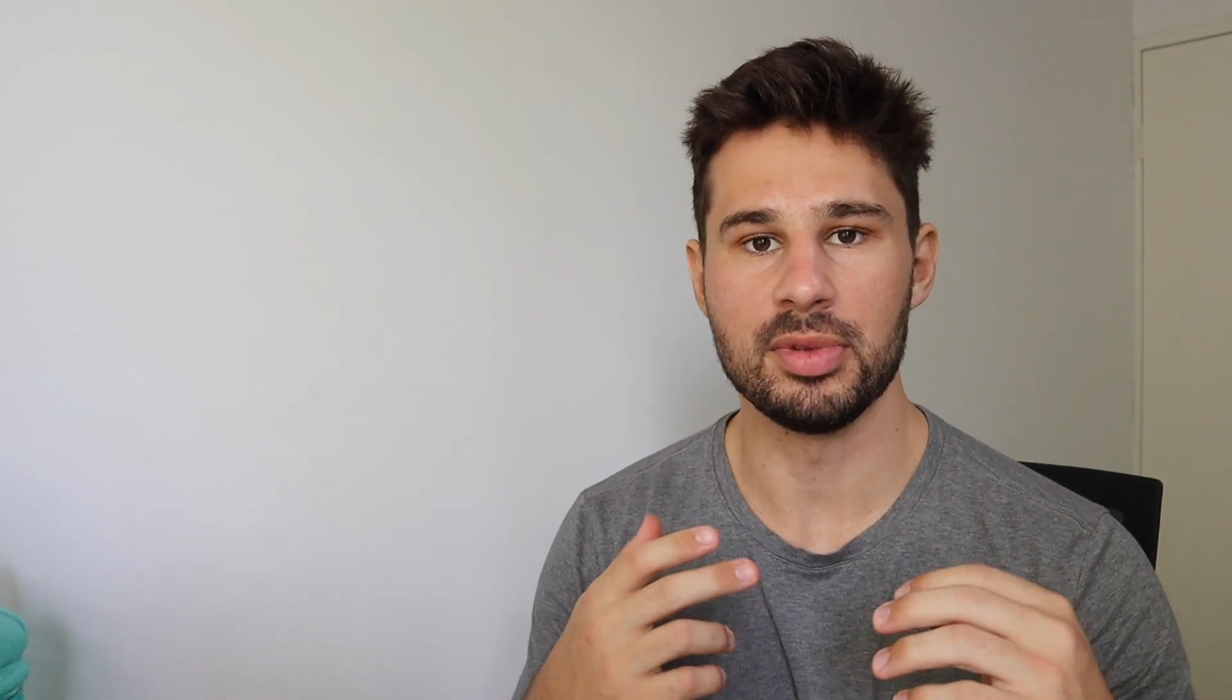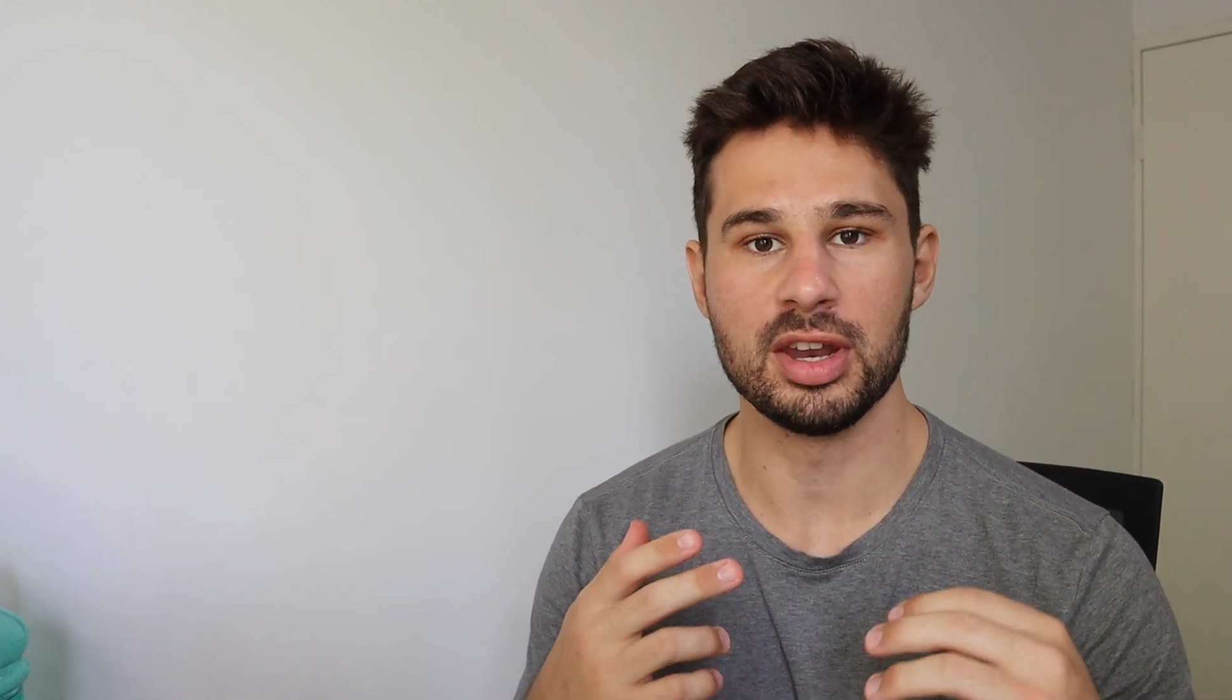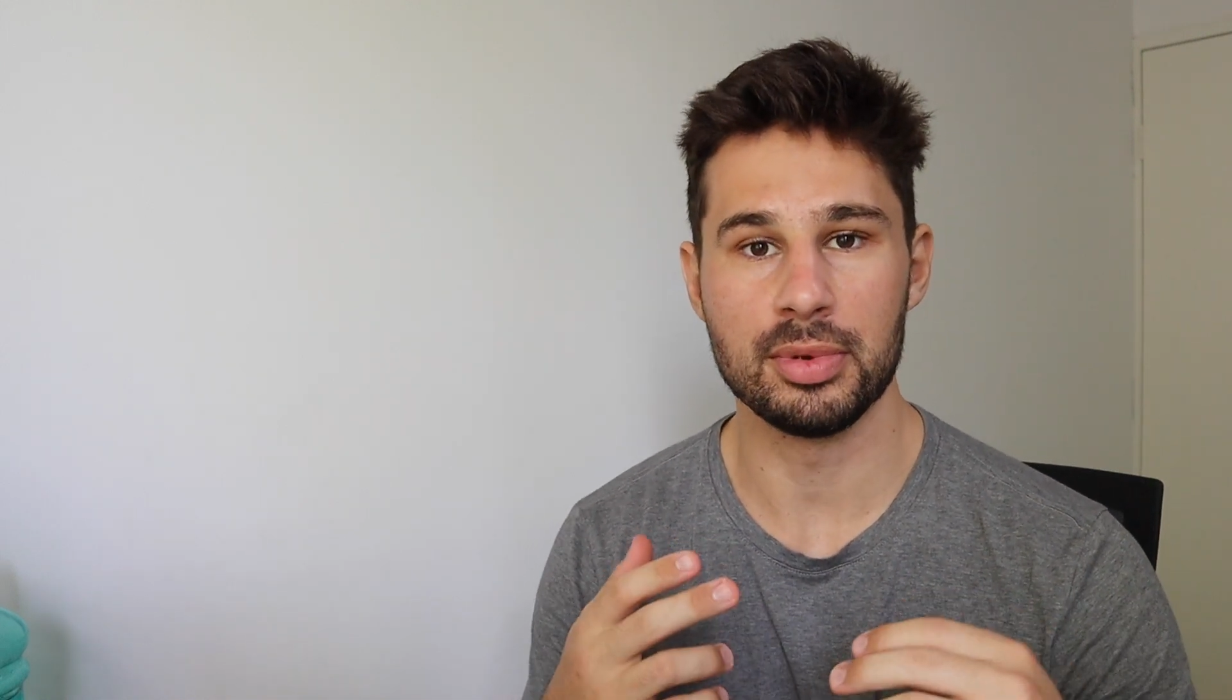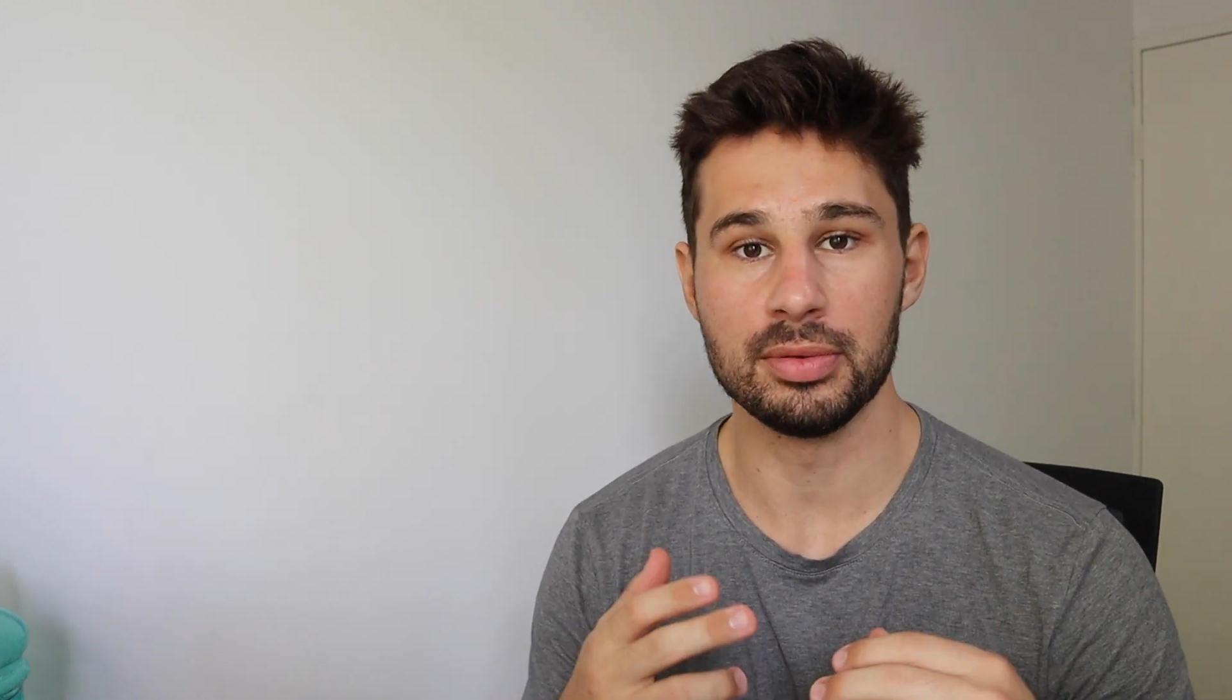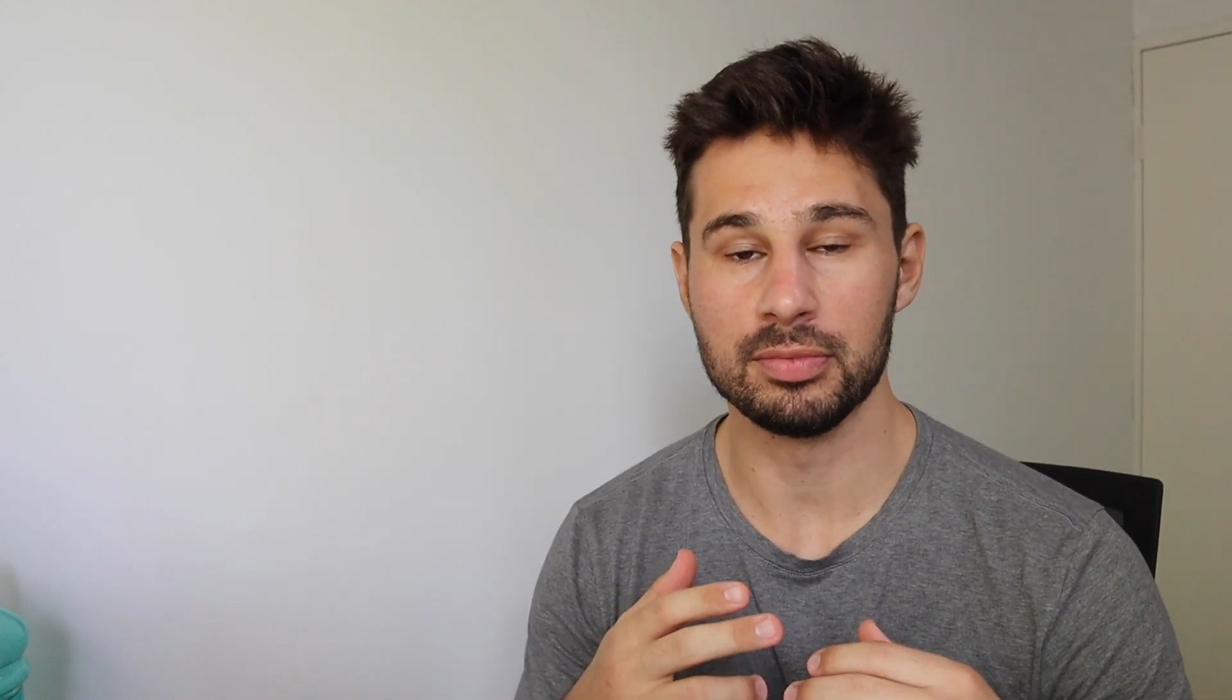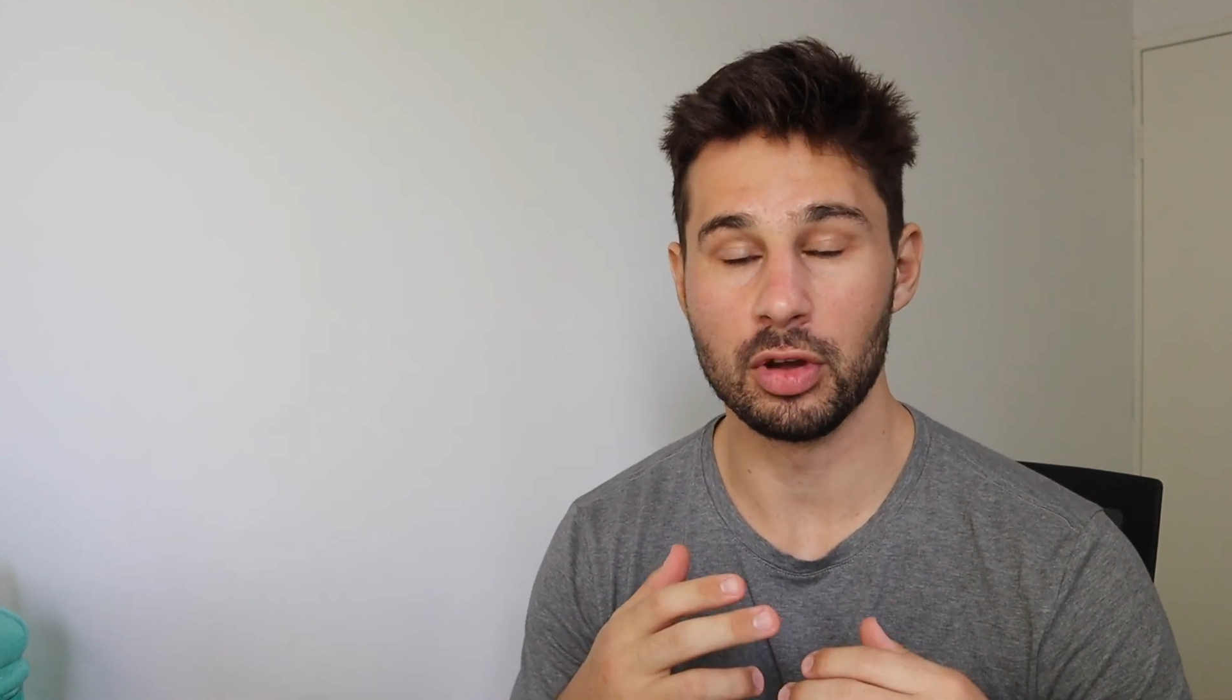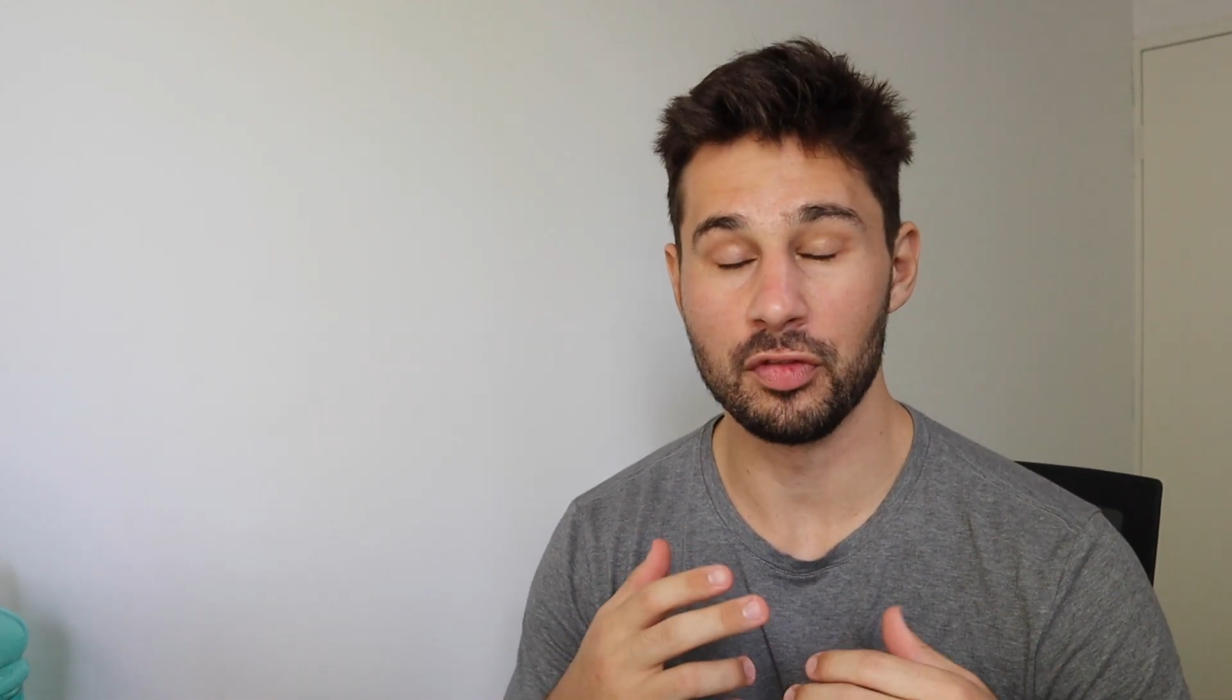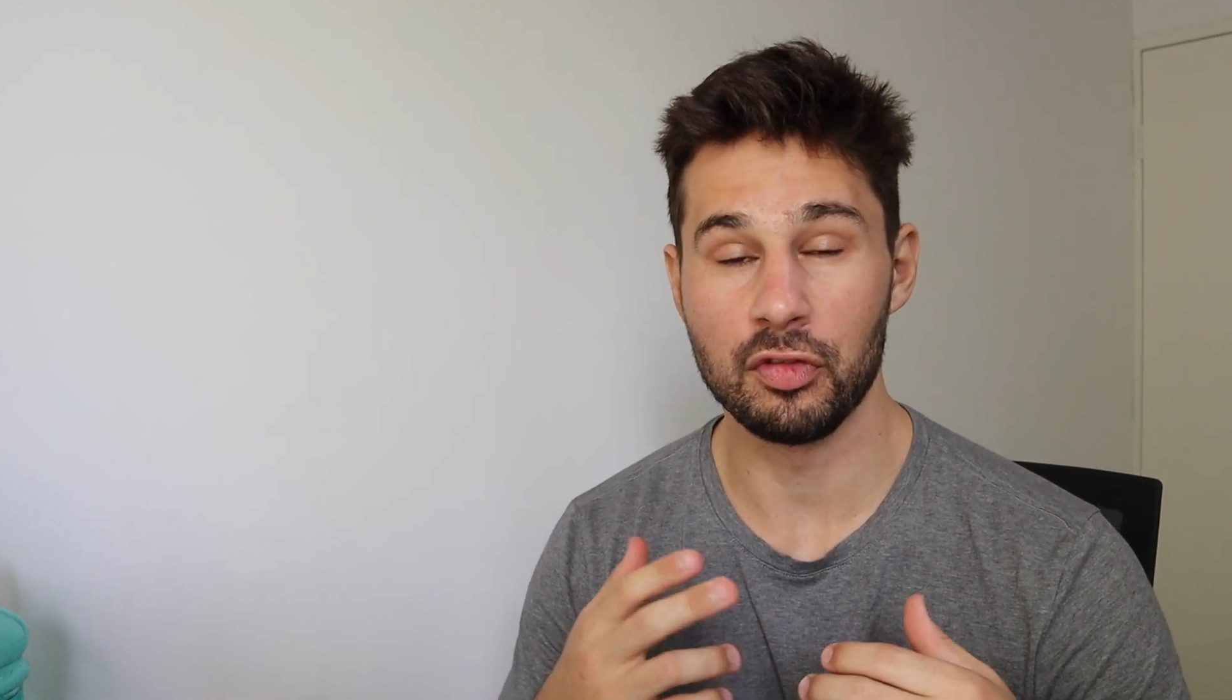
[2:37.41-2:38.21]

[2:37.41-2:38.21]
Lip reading: minimum of